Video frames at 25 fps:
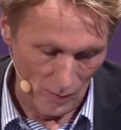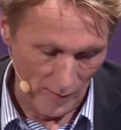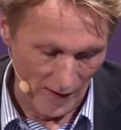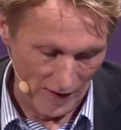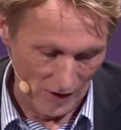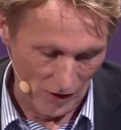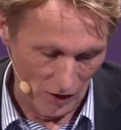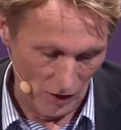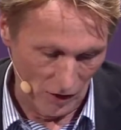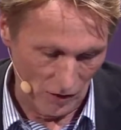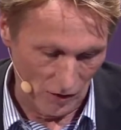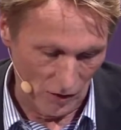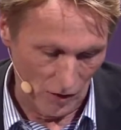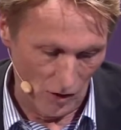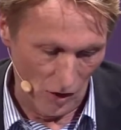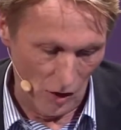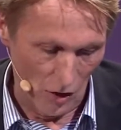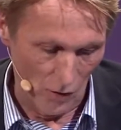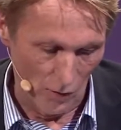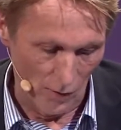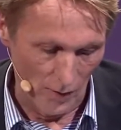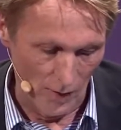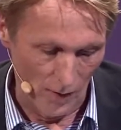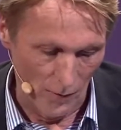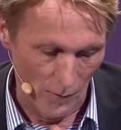by George
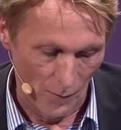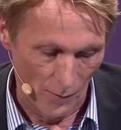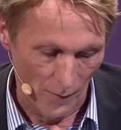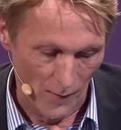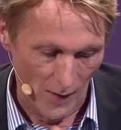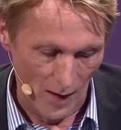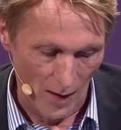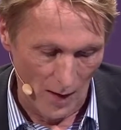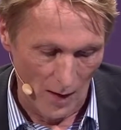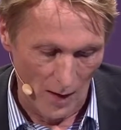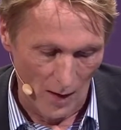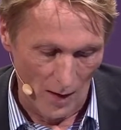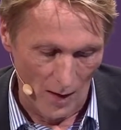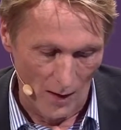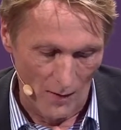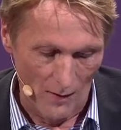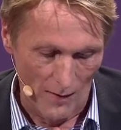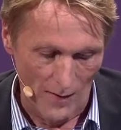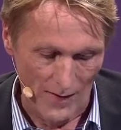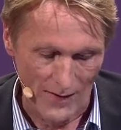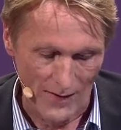Orwell, where